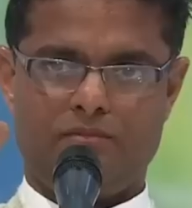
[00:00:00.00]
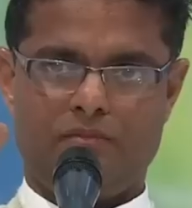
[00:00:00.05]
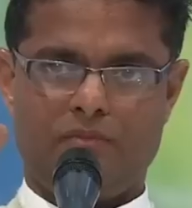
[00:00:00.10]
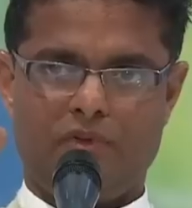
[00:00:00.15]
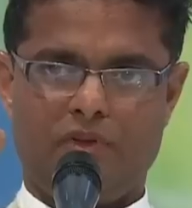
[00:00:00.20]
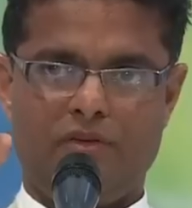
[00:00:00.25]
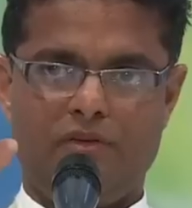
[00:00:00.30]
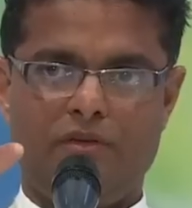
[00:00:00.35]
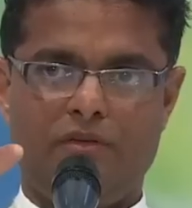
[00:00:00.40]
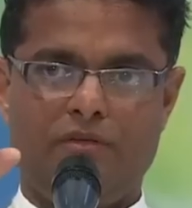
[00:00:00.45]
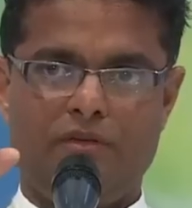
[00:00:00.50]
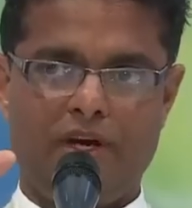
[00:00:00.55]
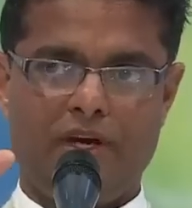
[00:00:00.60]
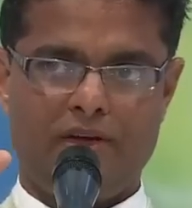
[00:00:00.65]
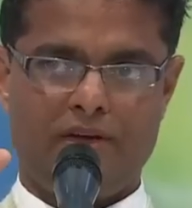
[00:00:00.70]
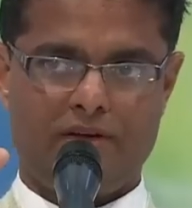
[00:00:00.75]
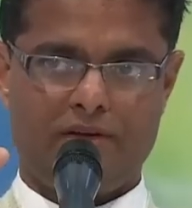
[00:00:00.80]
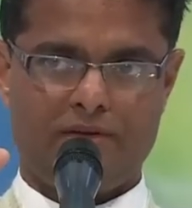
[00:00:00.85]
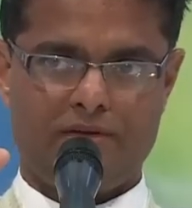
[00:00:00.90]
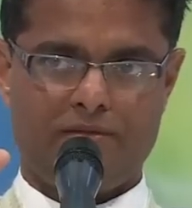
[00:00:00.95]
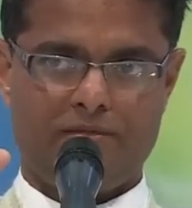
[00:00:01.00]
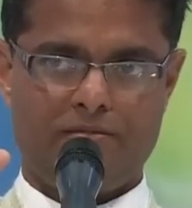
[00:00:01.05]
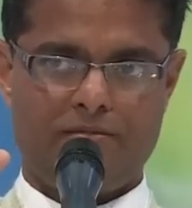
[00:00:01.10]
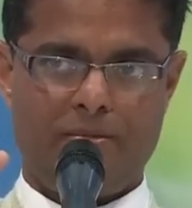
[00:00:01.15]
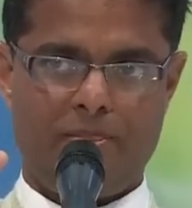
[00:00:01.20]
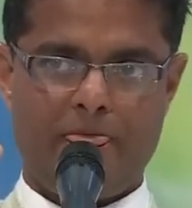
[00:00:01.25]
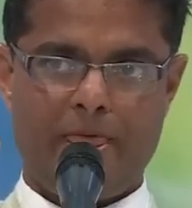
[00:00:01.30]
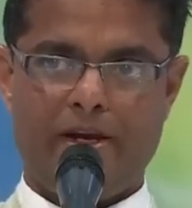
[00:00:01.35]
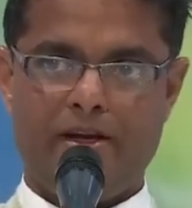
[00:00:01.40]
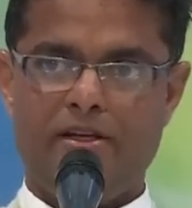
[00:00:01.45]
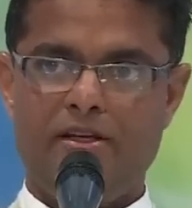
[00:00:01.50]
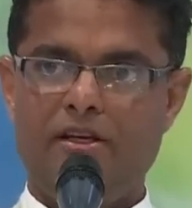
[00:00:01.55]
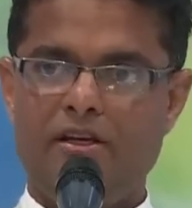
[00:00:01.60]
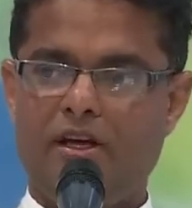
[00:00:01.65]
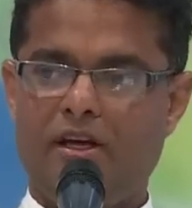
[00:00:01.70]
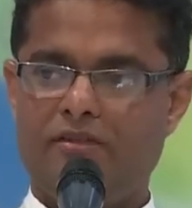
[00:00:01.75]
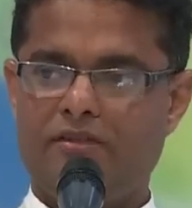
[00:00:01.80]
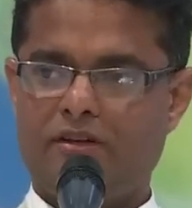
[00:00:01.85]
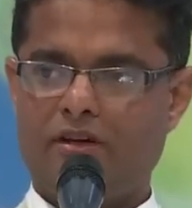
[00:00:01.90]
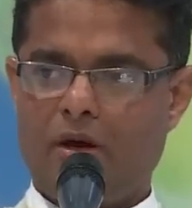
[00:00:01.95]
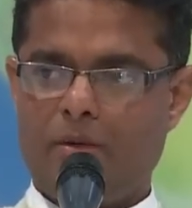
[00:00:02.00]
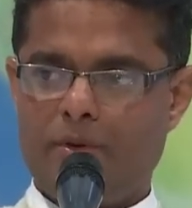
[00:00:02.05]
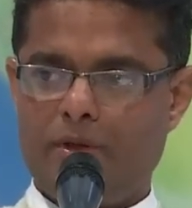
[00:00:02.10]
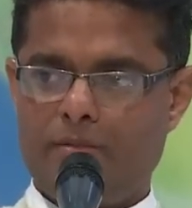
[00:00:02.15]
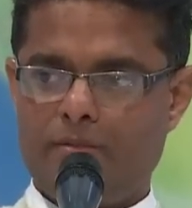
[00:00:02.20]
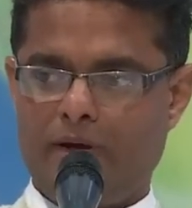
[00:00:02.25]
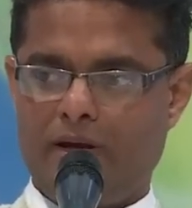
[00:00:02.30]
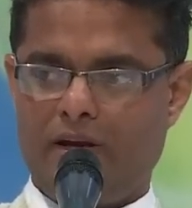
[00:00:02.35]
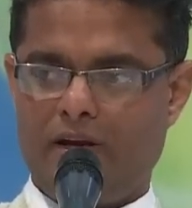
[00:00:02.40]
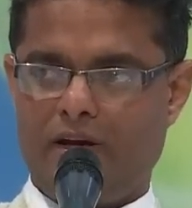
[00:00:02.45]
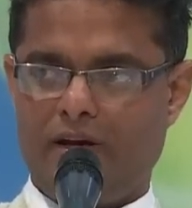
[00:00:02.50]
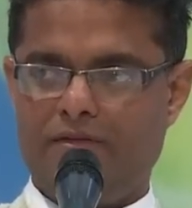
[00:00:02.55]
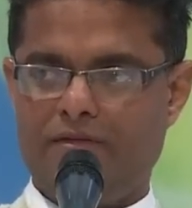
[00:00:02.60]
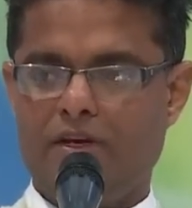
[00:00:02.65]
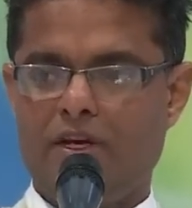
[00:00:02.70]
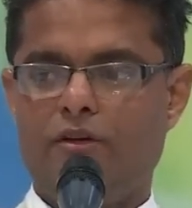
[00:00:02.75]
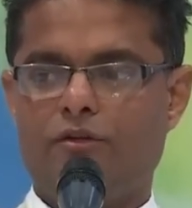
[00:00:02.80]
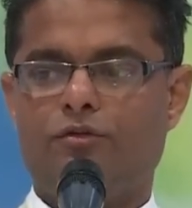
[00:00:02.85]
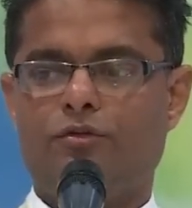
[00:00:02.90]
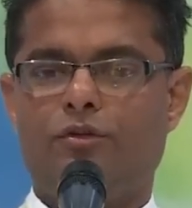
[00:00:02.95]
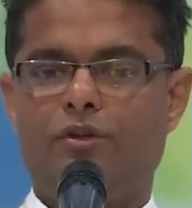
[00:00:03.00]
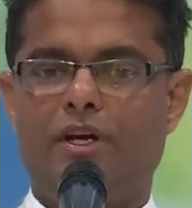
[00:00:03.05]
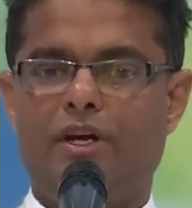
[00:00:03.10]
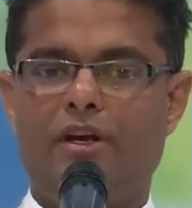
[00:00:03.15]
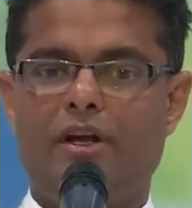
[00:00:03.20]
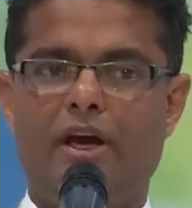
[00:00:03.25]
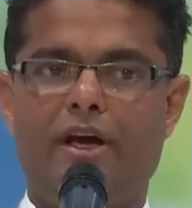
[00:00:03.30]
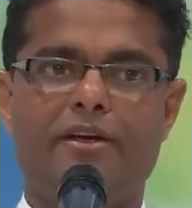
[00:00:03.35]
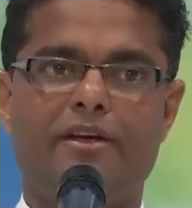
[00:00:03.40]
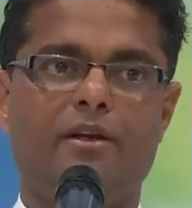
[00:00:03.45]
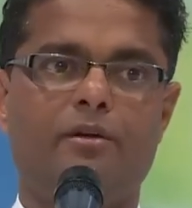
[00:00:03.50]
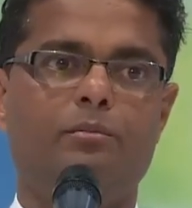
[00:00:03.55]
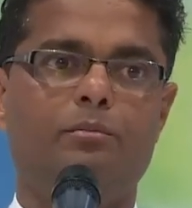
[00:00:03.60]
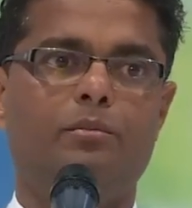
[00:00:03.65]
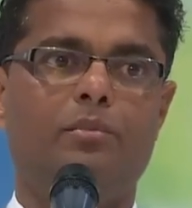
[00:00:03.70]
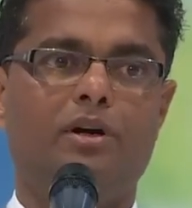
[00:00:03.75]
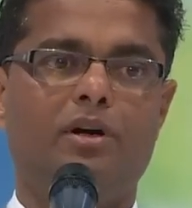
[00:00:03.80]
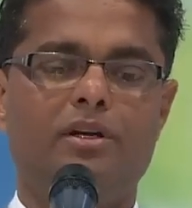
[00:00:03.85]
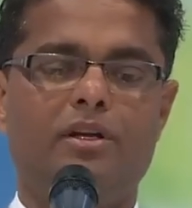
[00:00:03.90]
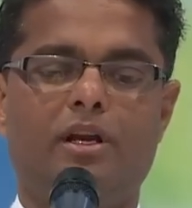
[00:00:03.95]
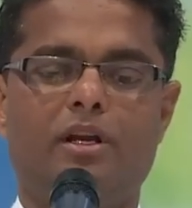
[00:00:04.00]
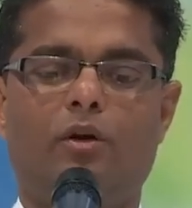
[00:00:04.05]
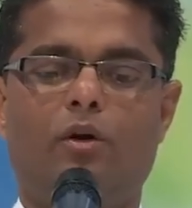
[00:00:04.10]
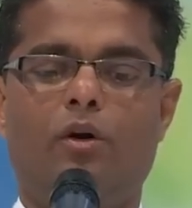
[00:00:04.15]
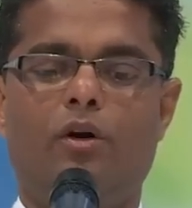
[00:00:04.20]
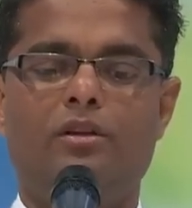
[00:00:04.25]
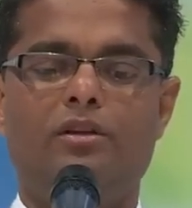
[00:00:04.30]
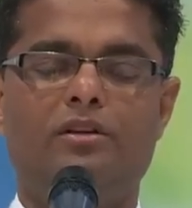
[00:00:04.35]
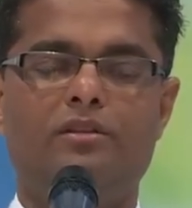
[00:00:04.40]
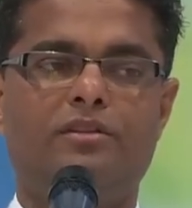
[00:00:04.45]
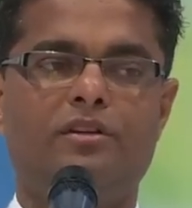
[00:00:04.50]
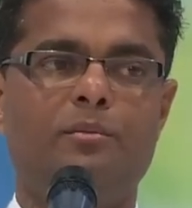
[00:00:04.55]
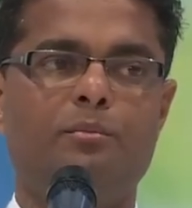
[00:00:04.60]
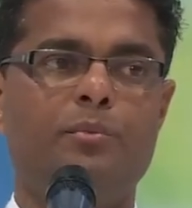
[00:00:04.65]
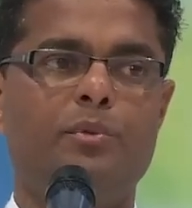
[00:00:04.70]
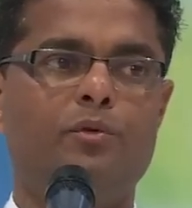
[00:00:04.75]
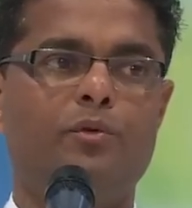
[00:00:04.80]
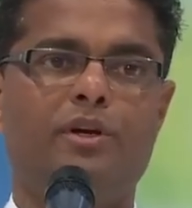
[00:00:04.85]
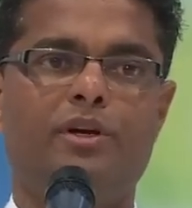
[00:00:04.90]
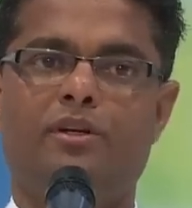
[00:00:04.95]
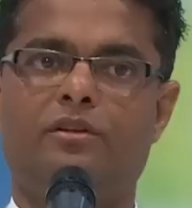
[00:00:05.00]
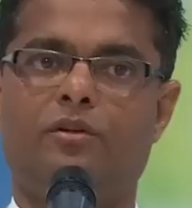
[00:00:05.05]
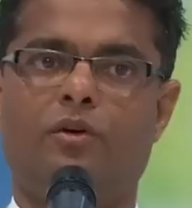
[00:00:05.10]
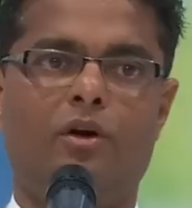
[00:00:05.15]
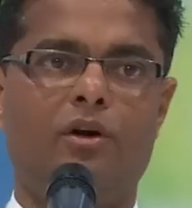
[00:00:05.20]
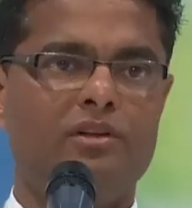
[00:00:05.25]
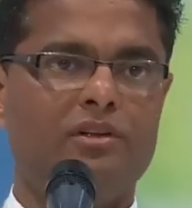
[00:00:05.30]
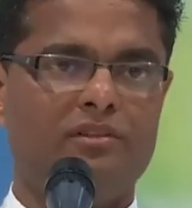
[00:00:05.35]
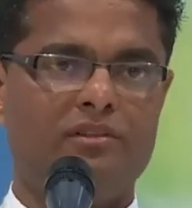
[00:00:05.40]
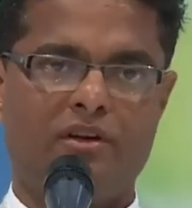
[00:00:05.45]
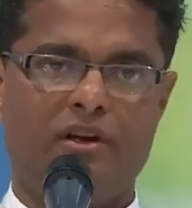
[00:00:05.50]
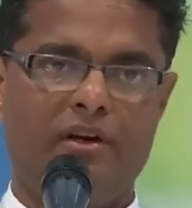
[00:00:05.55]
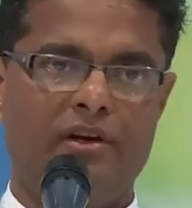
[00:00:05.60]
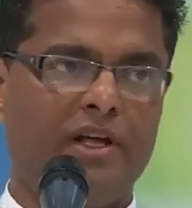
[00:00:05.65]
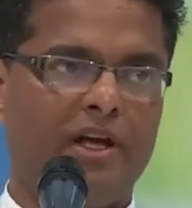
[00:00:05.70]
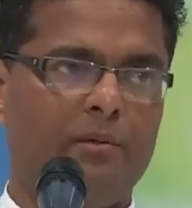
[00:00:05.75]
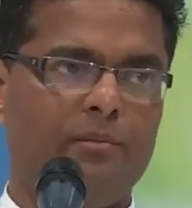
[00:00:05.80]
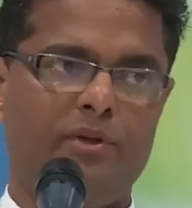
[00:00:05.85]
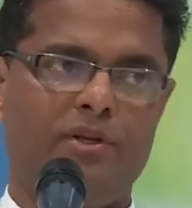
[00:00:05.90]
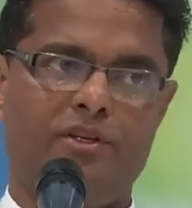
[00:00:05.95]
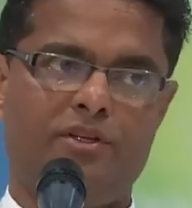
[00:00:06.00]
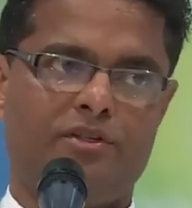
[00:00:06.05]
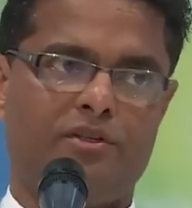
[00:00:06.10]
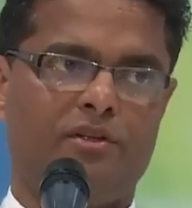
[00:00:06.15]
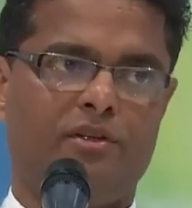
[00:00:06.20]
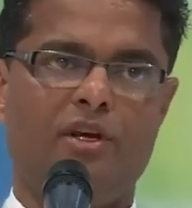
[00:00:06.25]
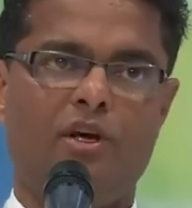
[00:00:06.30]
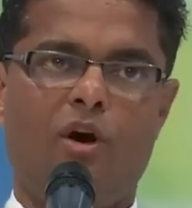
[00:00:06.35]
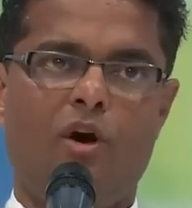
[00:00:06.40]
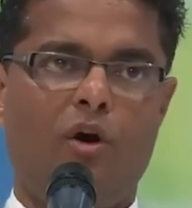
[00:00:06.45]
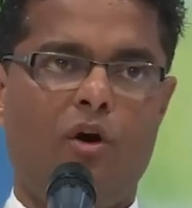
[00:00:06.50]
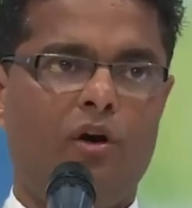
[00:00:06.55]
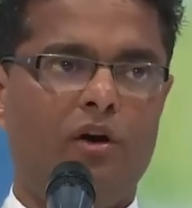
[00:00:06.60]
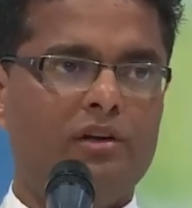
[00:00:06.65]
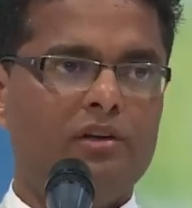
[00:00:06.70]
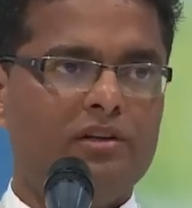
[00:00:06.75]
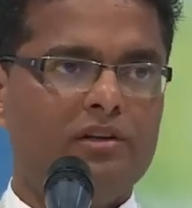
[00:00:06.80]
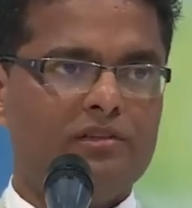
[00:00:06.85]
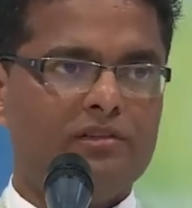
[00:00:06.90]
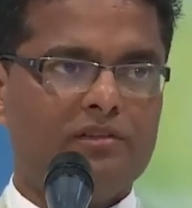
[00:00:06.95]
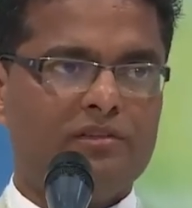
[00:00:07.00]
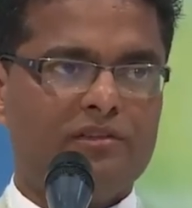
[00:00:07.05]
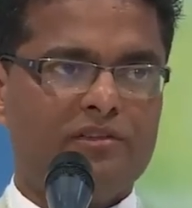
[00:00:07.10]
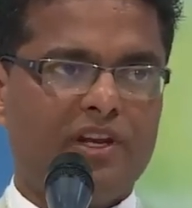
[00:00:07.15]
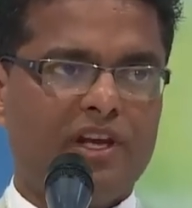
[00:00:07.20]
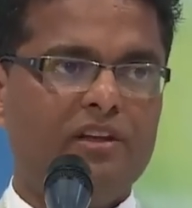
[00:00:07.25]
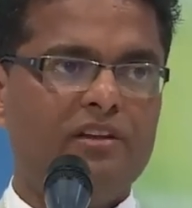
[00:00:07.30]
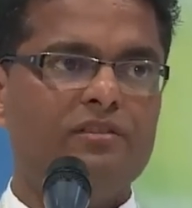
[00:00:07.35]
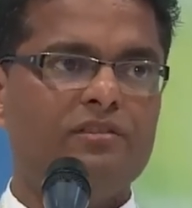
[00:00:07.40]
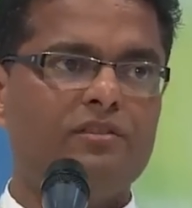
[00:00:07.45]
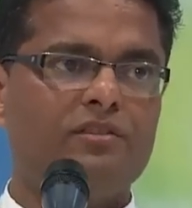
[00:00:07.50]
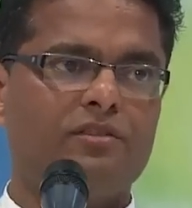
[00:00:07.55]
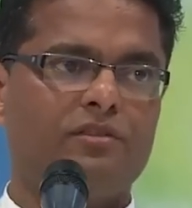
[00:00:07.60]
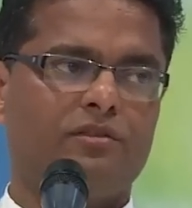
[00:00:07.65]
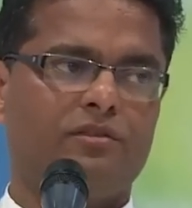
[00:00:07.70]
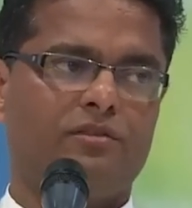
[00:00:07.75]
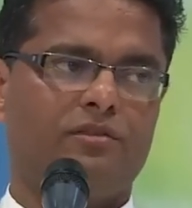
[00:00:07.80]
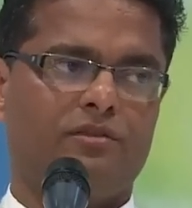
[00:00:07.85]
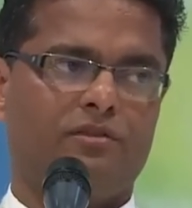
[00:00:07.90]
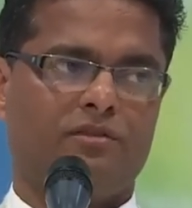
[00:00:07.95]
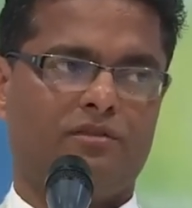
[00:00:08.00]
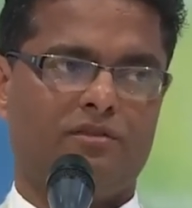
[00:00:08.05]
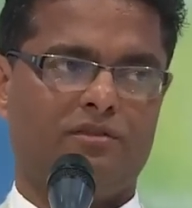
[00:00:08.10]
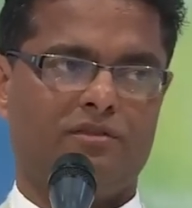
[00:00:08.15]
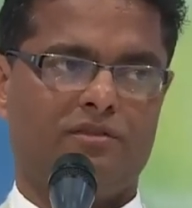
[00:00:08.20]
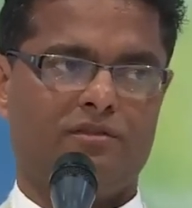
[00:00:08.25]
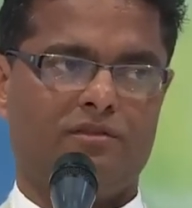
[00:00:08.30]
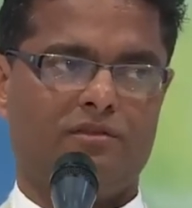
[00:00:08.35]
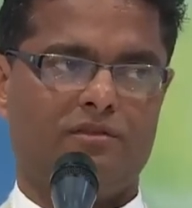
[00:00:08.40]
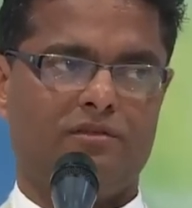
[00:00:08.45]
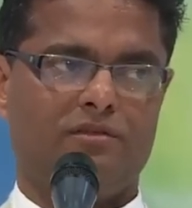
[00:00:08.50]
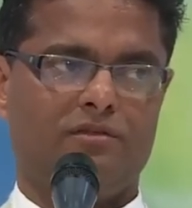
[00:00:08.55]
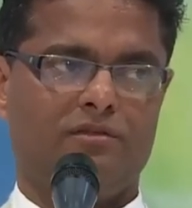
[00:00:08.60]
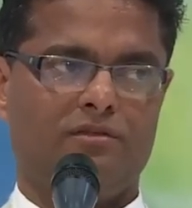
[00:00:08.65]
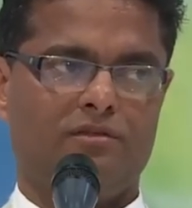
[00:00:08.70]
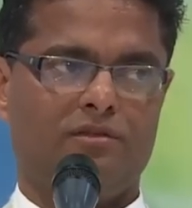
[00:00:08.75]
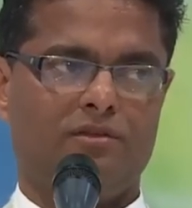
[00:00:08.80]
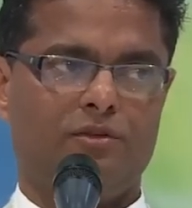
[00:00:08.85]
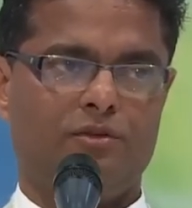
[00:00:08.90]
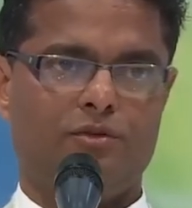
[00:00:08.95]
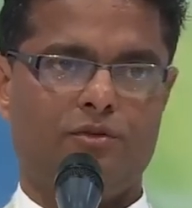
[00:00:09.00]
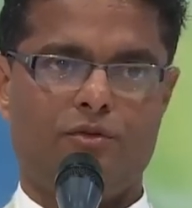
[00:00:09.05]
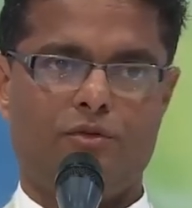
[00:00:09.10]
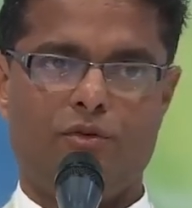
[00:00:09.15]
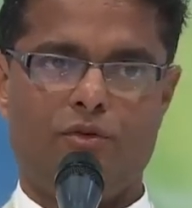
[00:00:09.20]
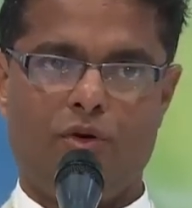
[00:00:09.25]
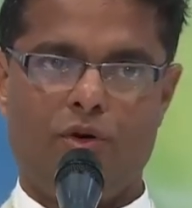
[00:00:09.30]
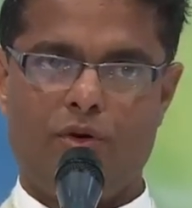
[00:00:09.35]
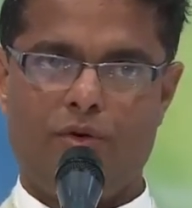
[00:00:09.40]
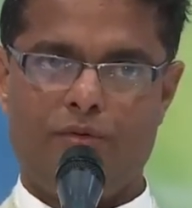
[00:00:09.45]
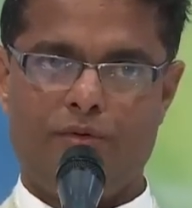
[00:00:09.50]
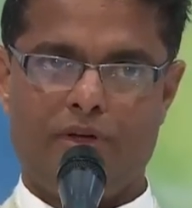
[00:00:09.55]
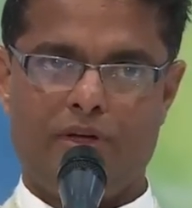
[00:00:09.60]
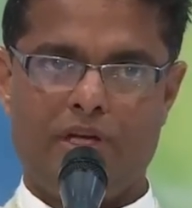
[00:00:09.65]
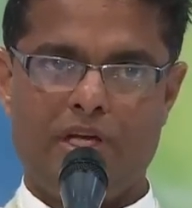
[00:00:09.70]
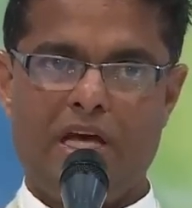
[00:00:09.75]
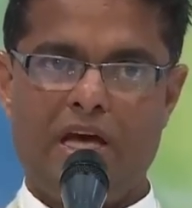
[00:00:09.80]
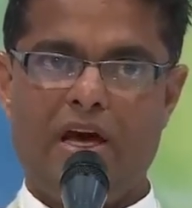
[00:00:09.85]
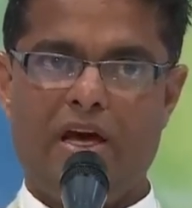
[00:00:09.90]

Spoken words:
is a fire. And he has come in my life so that I can burn, and all these impurities, all this contamination, all these stains should go away.